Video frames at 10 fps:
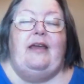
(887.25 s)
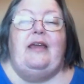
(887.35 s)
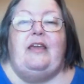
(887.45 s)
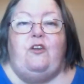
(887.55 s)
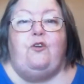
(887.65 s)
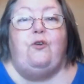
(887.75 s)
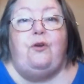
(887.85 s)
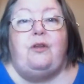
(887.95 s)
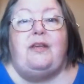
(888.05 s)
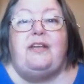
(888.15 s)
He
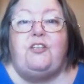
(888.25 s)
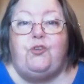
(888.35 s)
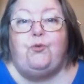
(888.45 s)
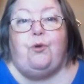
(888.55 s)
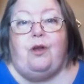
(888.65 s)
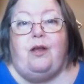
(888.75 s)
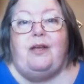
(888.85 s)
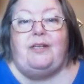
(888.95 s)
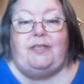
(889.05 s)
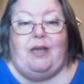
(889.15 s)
could endure
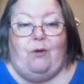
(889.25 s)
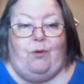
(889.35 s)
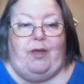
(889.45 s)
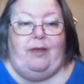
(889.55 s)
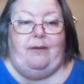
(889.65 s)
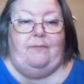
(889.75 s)
his going.